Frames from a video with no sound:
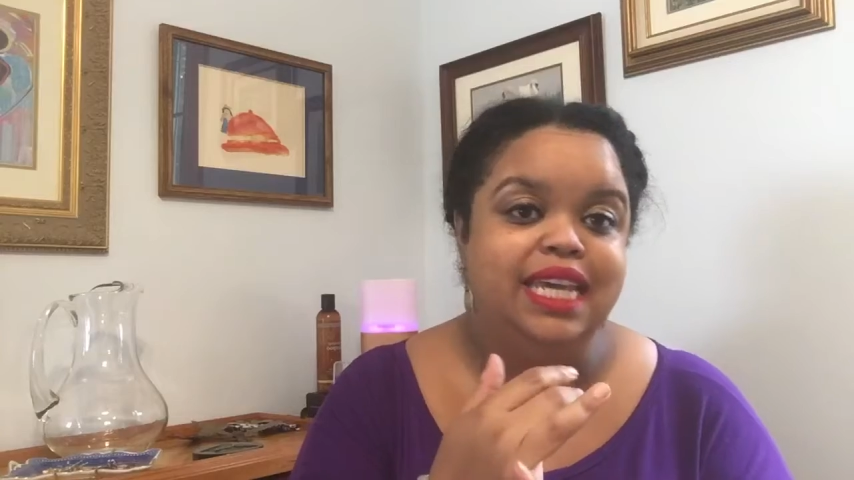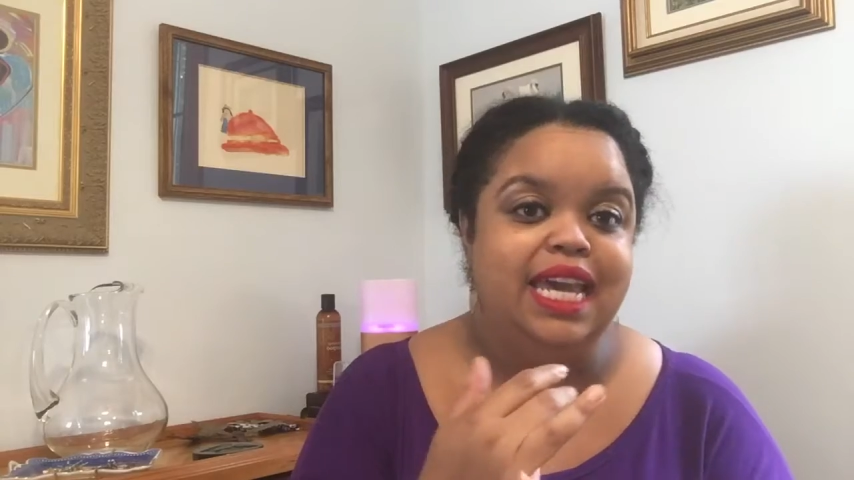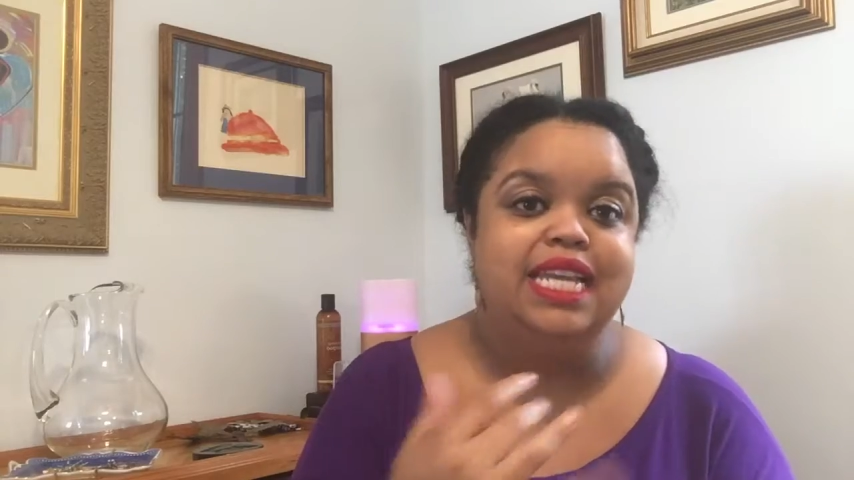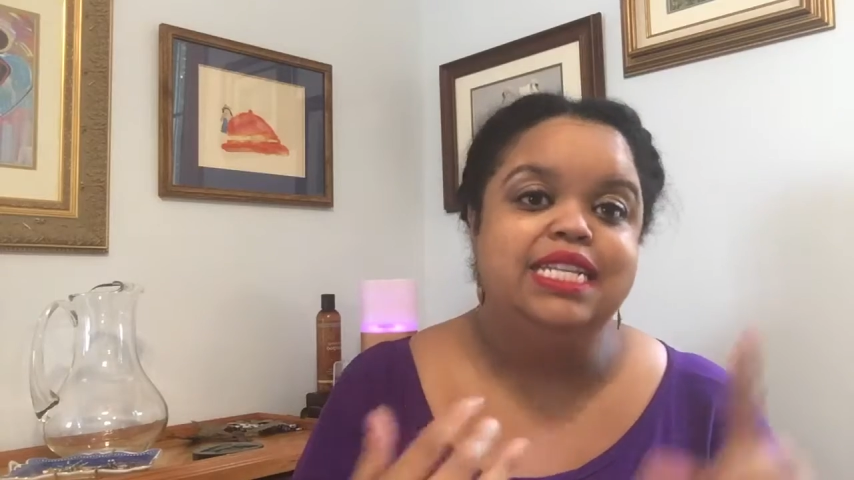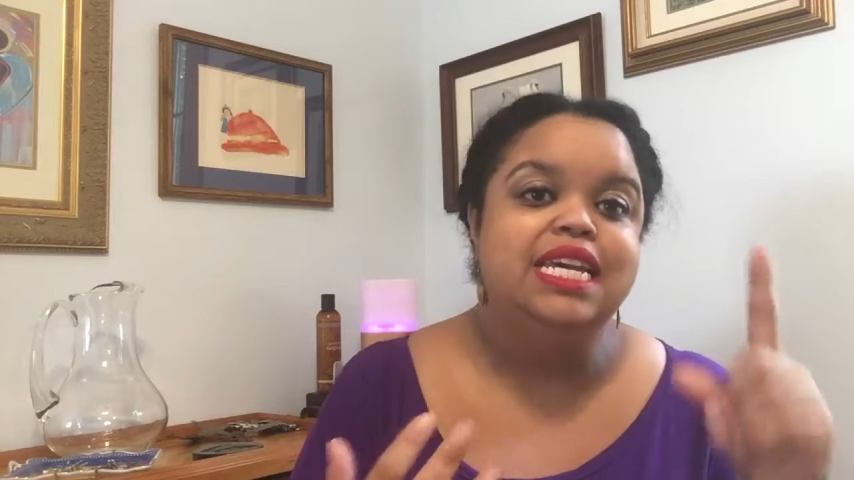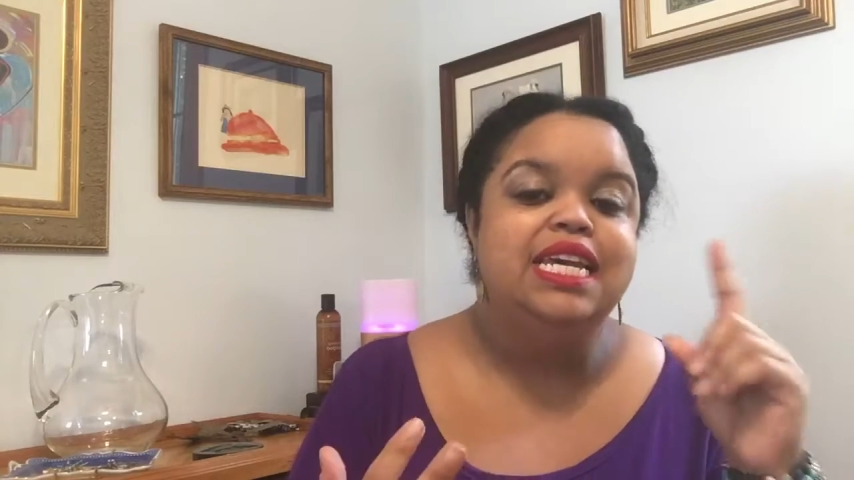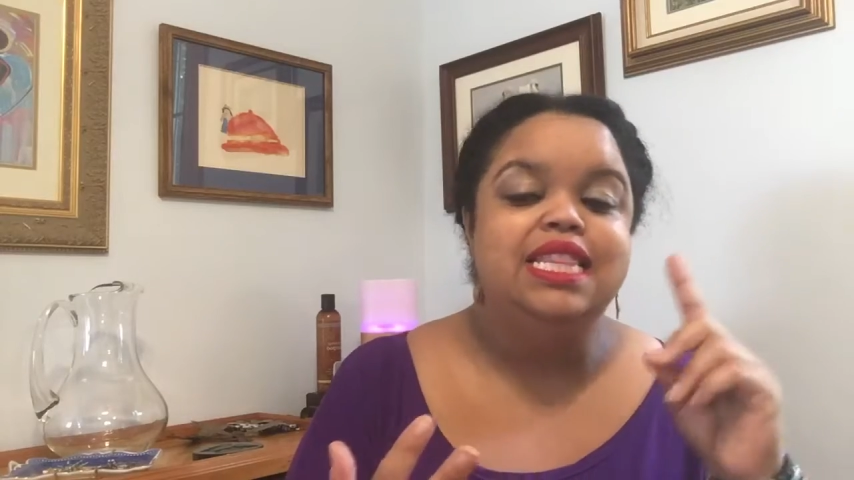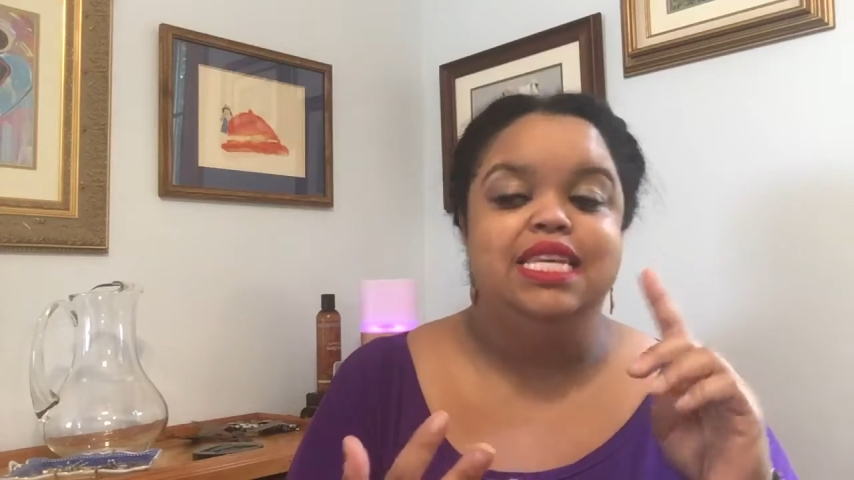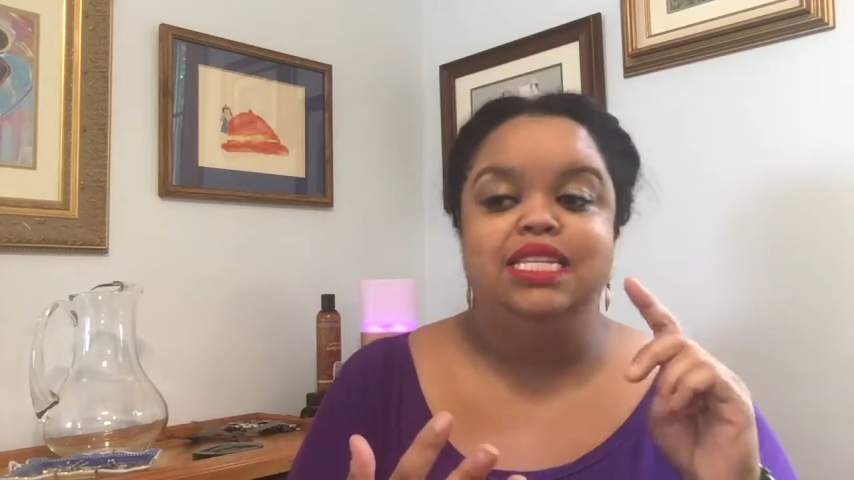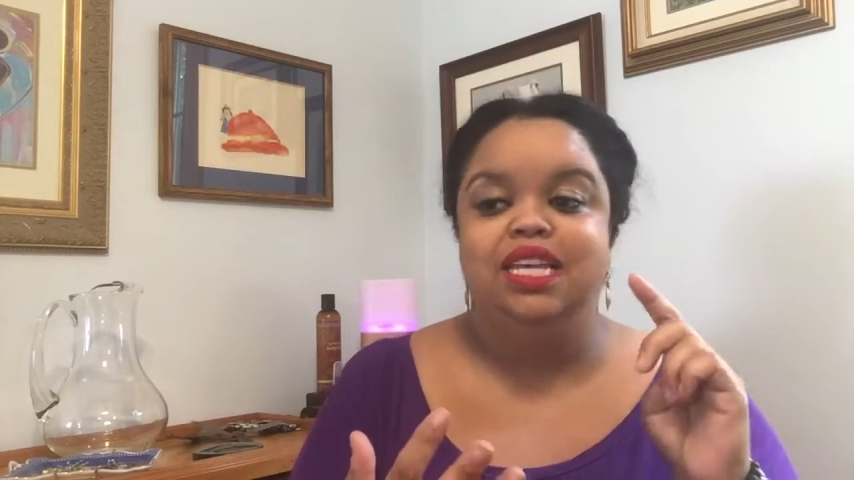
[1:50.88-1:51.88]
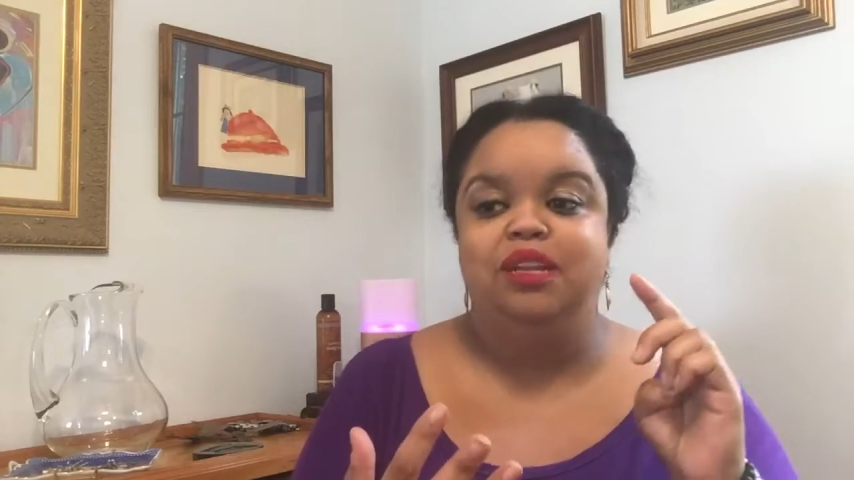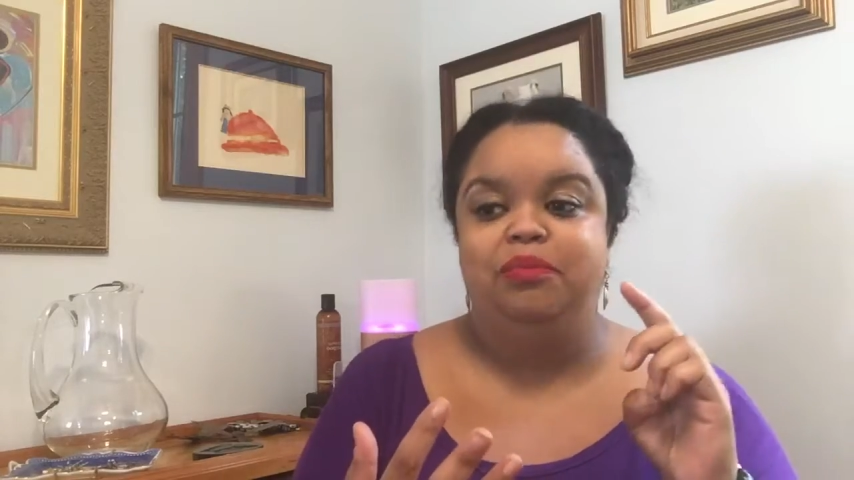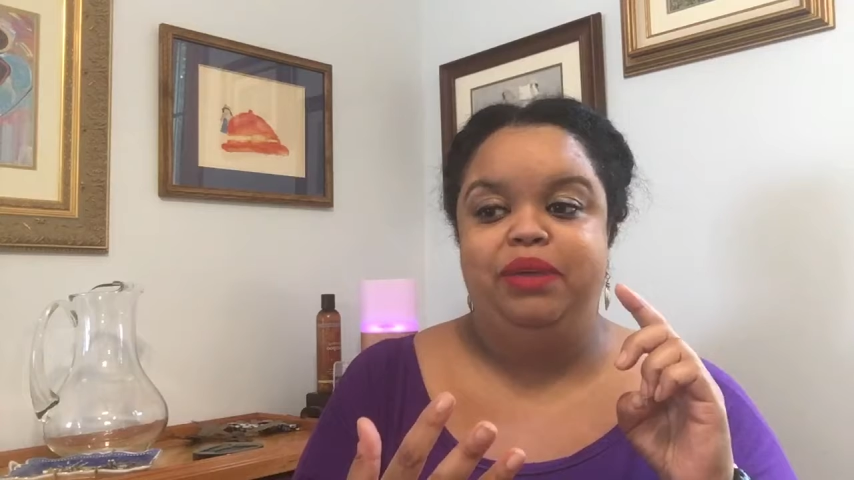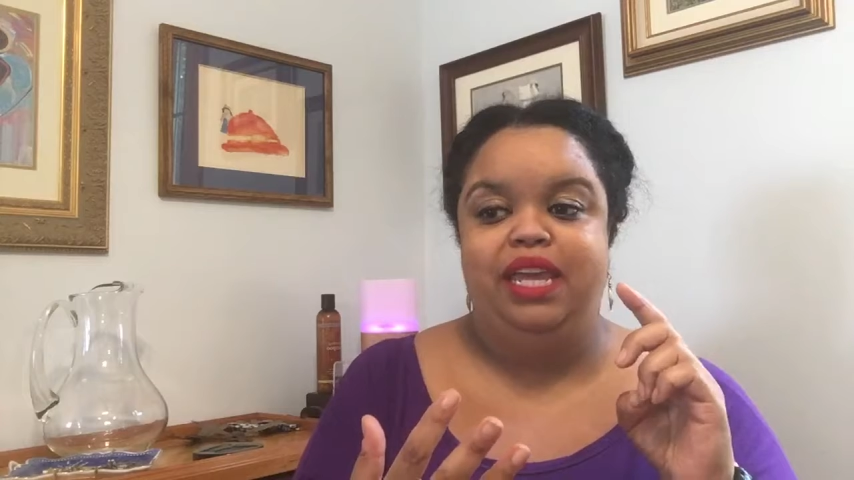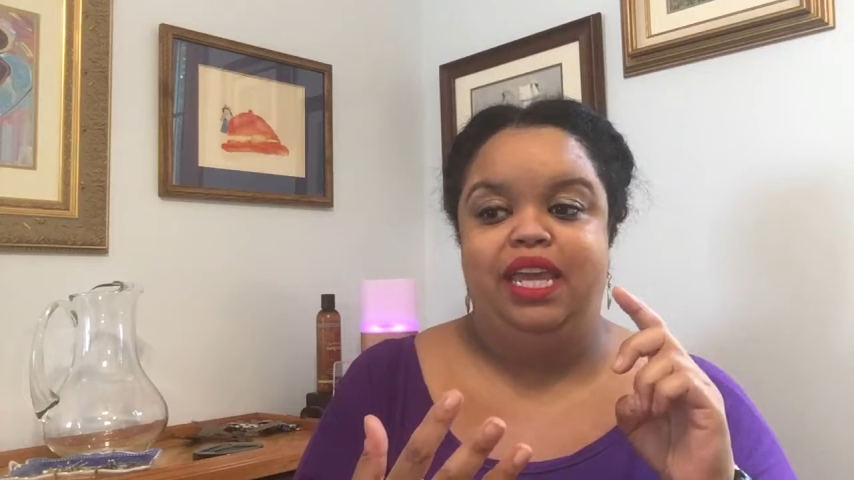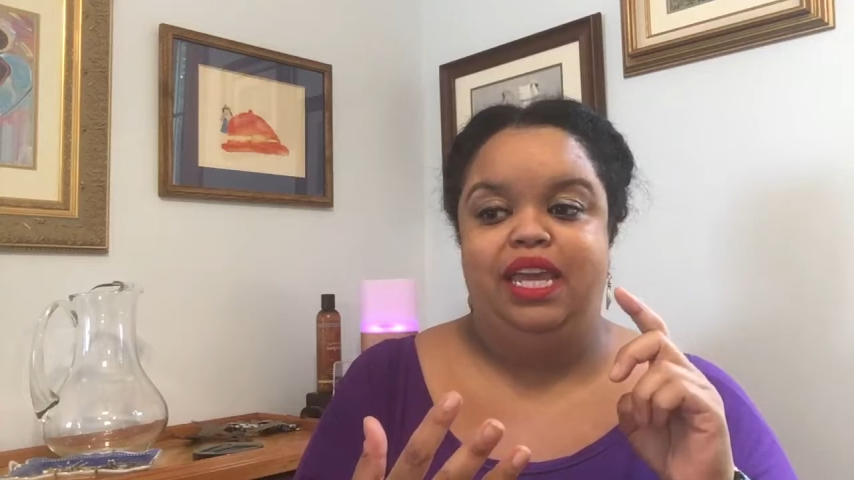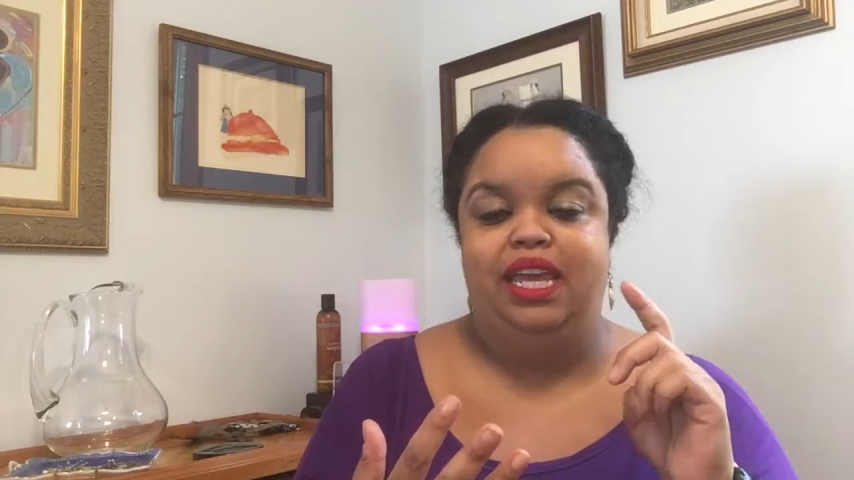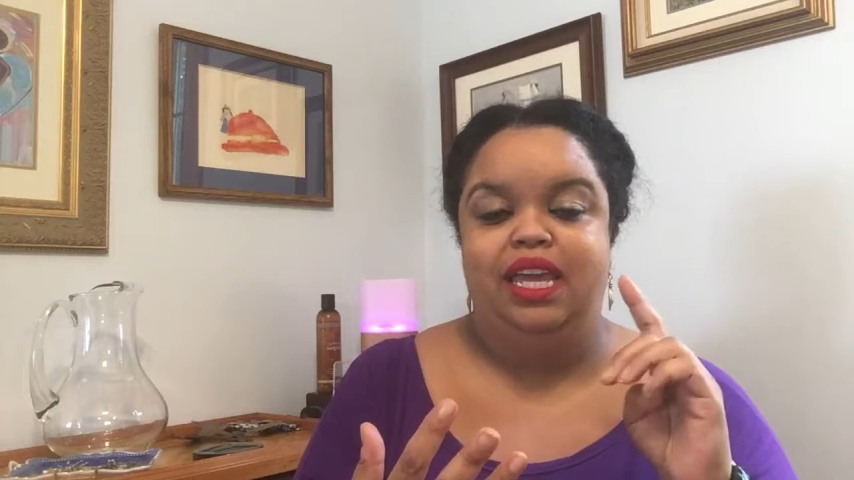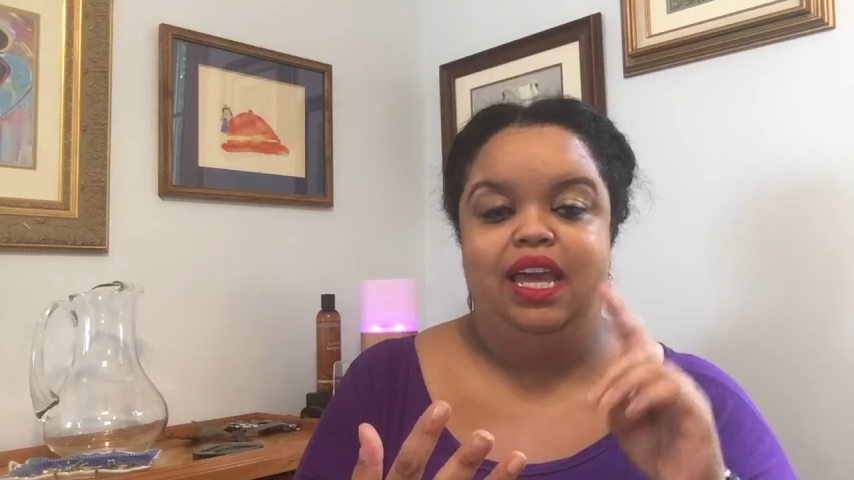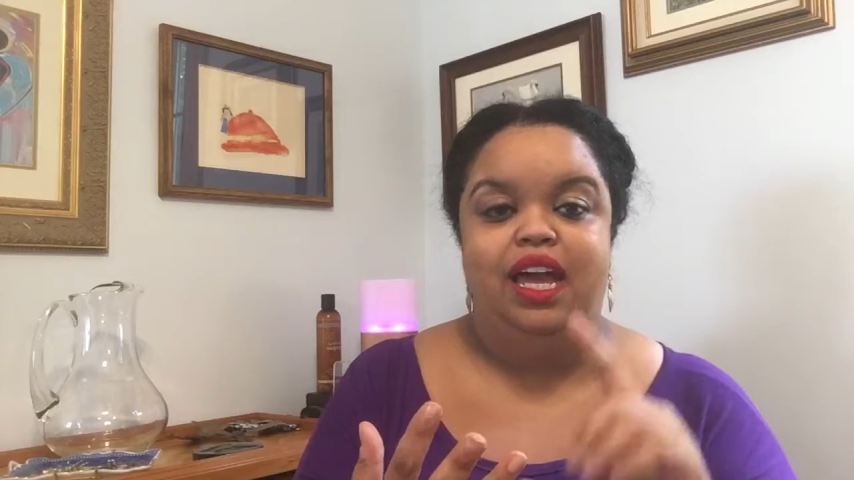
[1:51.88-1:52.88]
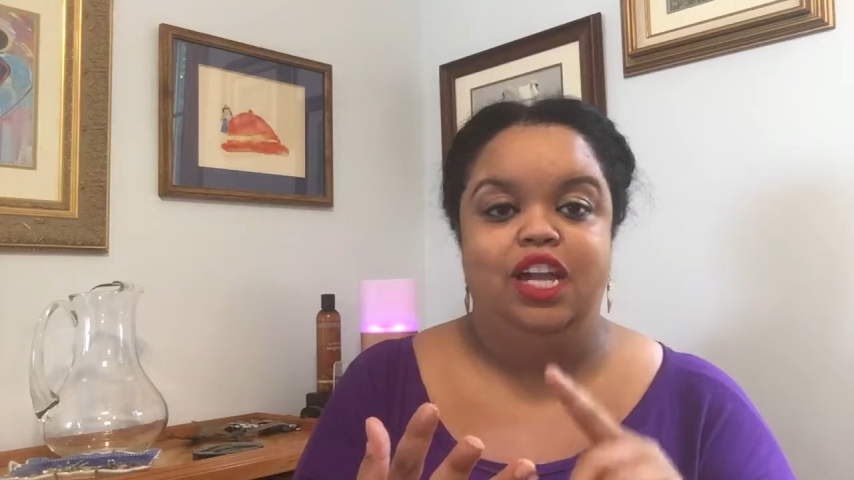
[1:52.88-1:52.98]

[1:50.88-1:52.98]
kit, this could be